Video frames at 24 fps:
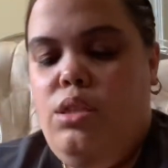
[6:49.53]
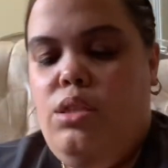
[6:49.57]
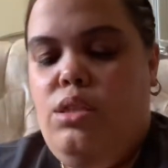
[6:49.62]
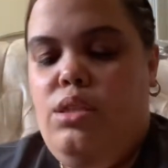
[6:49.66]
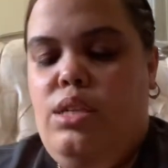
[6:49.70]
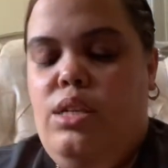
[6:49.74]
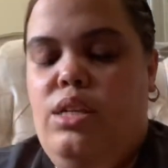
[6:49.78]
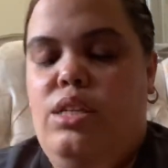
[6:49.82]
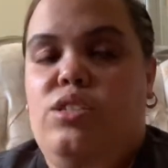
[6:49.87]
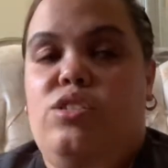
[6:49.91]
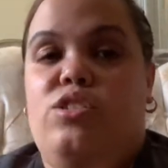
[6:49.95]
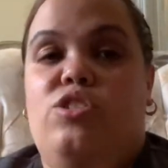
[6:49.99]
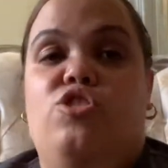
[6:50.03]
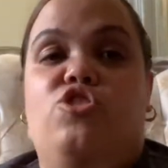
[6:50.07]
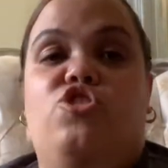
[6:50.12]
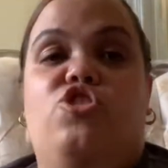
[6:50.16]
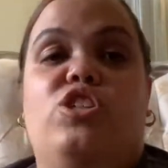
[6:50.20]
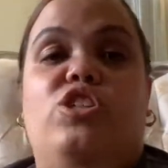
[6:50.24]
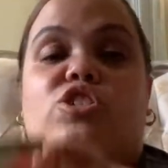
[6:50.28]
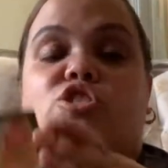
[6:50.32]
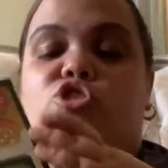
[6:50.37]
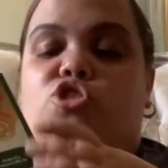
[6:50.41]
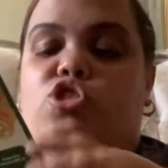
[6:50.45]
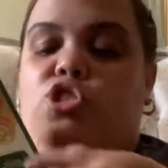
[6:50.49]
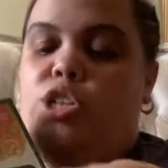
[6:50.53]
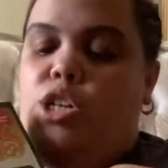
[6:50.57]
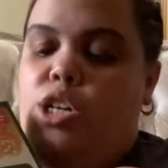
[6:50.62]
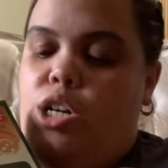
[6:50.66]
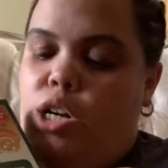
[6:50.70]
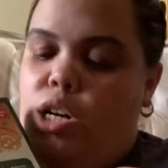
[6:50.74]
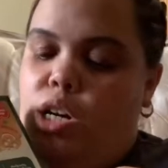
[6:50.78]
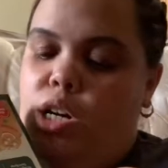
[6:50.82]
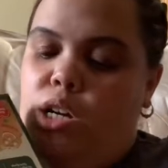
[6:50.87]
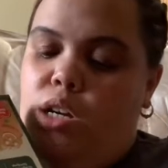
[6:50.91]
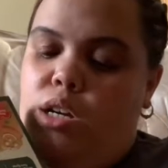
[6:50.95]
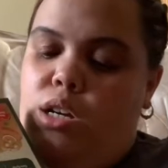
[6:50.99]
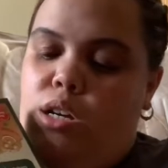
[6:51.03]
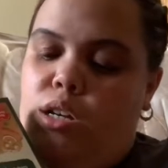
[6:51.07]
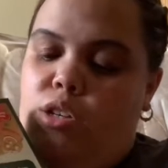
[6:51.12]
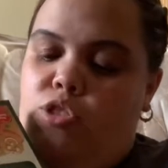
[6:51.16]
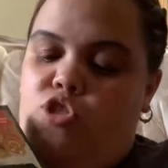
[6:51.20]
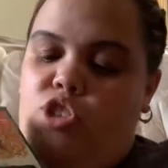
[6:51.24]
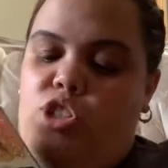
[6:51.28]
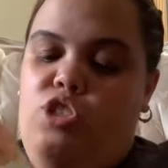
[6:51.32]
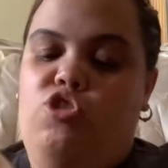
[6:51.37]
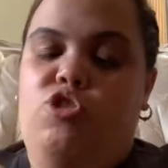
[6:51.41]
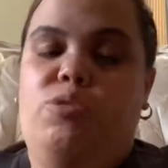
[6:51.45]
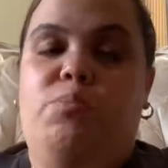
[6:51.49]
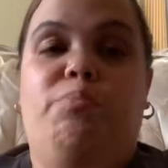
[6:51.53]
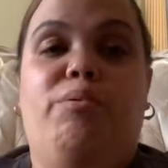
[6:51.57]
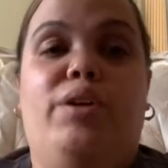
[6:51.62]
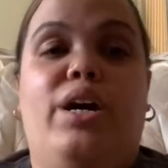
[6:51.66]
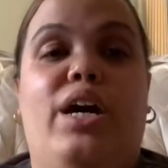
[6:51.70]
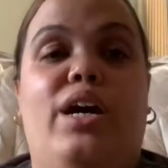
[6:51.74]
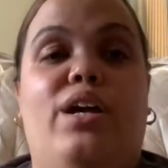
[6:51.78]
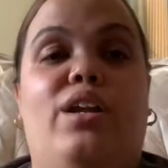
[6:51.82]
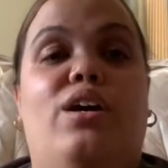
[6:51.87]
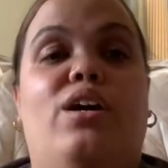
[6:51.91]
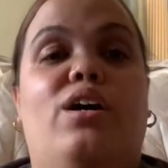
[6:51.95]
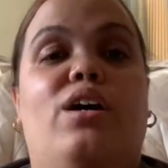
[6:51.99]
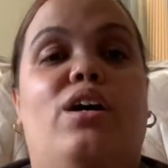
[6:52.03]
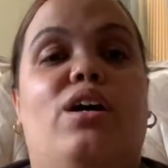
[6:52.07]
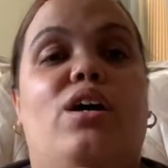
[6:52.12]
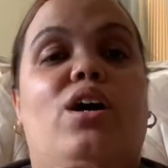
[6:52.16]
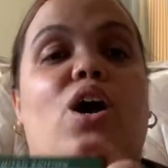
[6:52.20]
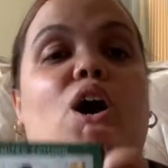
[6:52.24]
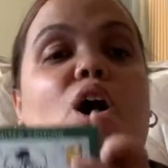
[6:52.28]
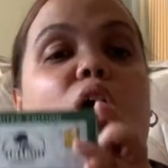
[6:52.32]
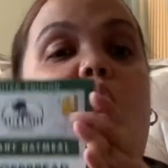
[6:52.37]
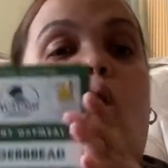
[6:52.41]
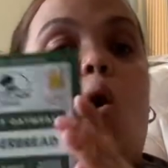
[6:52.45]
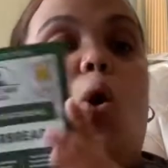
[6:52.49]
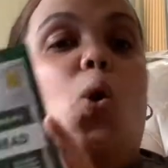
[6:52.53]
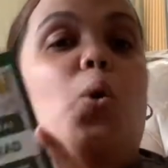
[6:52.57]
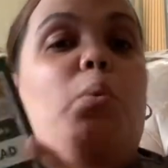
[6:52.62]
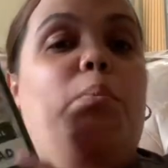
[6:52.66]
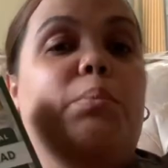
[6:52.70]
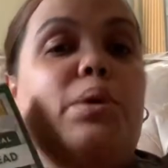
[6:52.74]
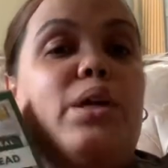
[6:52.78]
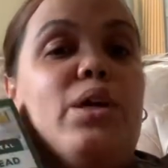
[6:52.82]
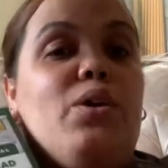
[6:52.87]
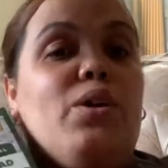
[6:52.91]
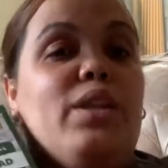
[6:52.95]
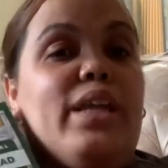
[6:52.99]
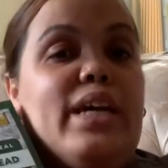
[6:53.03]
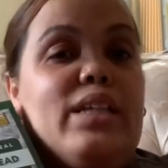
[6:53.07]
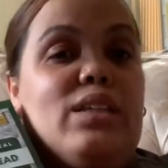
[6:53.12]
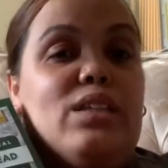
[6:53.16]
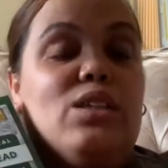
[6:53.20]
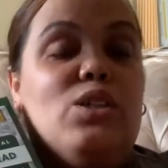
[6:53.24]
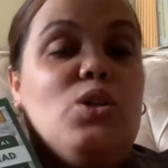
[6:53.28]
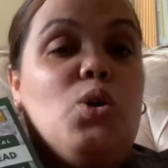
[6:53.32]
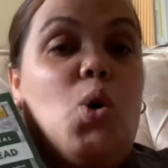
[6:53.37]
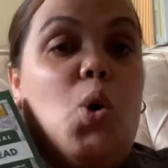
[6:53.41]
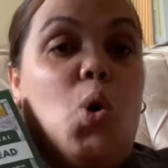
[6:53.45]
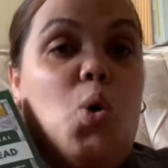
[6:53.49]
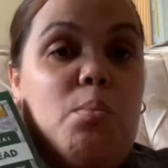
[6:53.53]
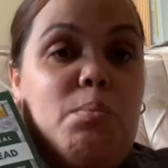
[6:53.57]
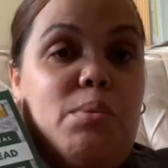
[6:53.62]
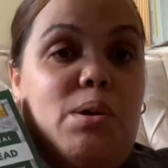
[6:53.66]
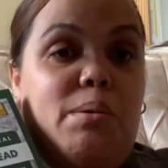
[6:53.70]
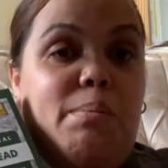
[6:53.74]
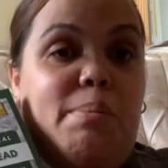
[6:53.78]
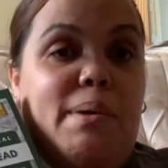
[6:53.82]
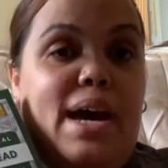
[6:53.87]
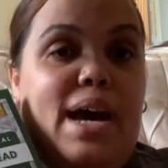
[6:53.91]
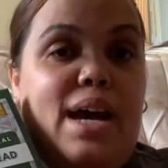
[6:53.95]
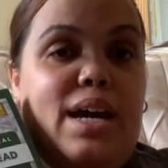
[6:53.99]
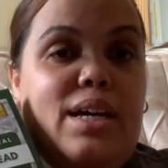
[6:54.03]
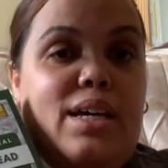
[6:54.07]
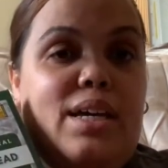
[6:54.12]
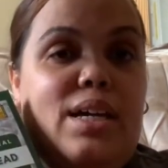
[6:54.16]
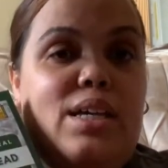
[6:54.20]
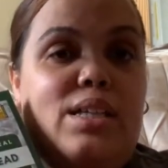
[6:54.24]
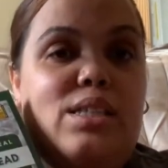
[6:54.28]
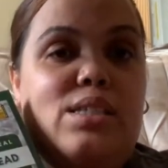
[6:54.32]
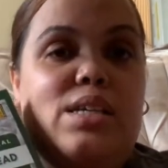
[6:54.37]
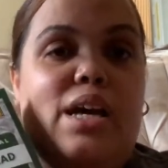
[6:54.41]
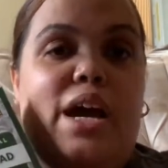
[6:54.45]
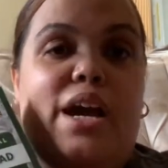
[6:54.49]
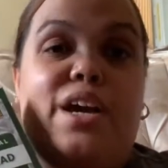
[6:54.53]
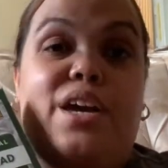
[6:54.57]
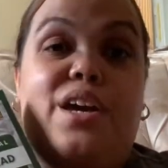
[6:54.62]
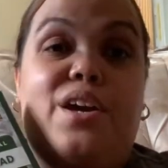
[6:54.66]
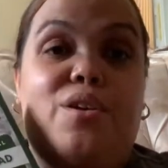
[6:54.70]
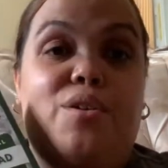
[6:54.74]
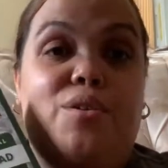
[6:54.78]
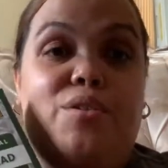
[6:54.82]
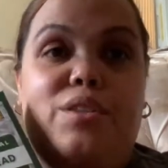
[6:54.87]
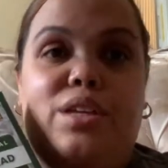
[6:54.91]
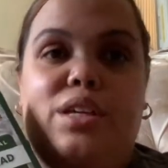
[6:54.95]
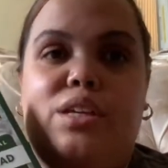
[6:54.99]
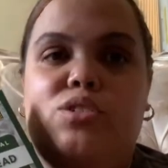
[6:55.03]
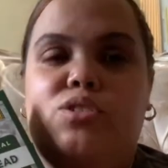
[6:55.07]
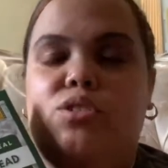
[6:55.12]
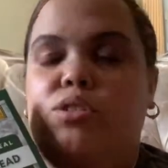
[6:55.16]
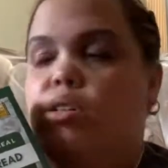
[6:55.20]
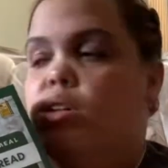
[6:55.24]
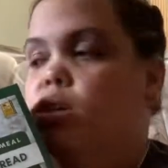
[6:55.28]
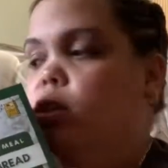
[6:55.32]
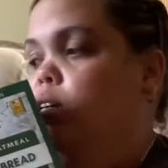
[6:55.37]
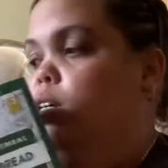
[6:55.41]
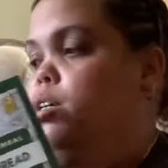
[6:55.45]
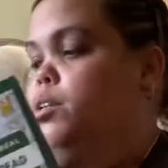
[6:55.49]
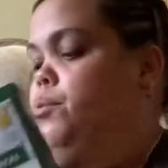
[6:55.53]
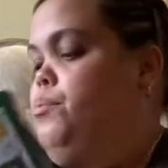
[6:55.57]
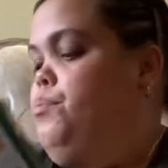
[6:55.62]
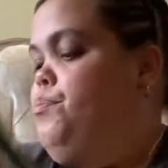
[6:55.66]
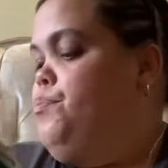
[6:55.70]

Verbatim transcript: This ginger, gingerbread oatmeal, like the little oatmeal packets. I hear these are good,